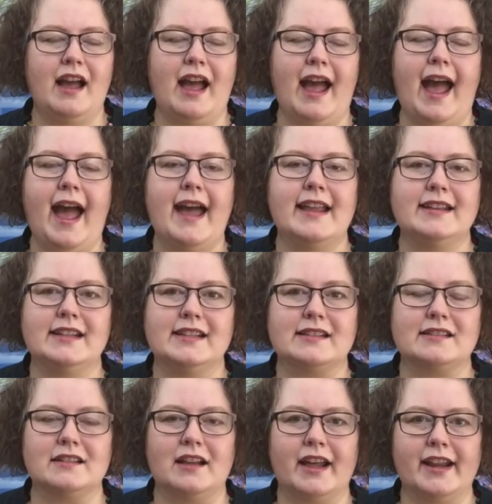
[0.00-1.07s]
and it's
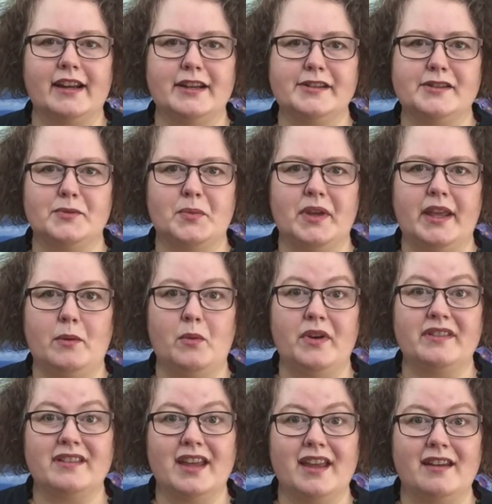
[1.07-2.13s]
likely to be
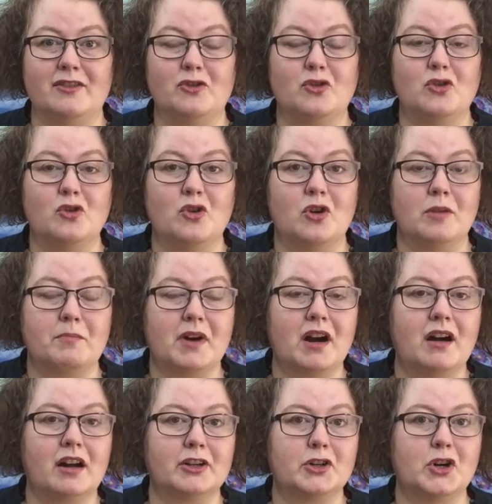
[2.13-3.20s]
within or
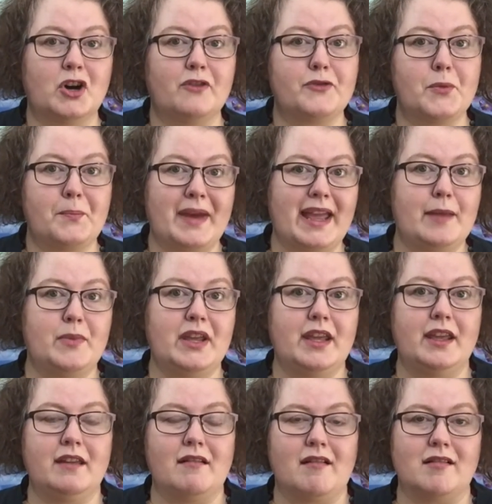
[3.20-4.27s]
part of the
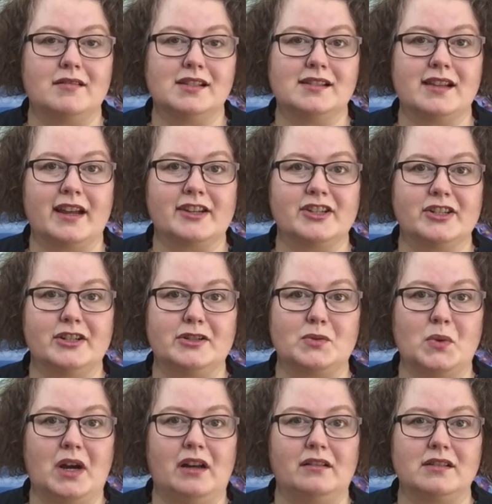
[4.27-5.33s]
baby yarn section as
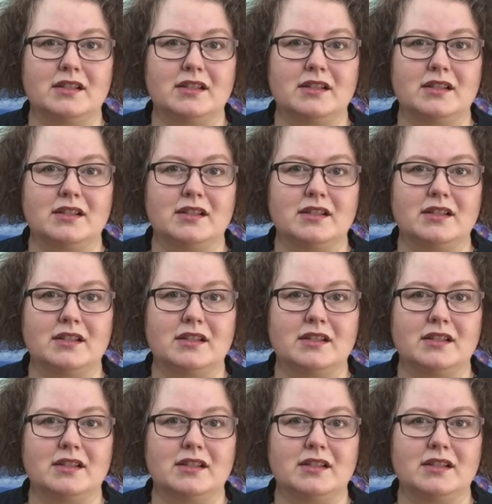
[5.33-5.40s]
well.